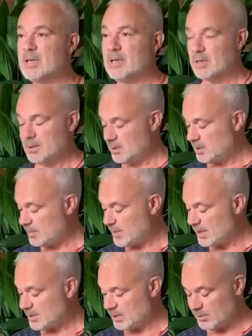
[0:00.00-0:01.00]
thumbs
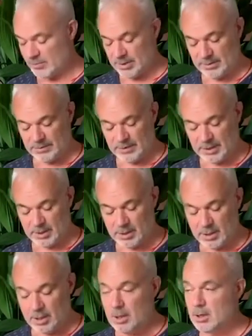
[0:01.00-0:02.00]
here to the base of the
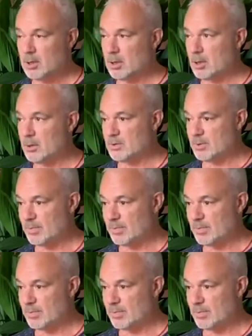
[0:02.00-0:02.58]
ring finger,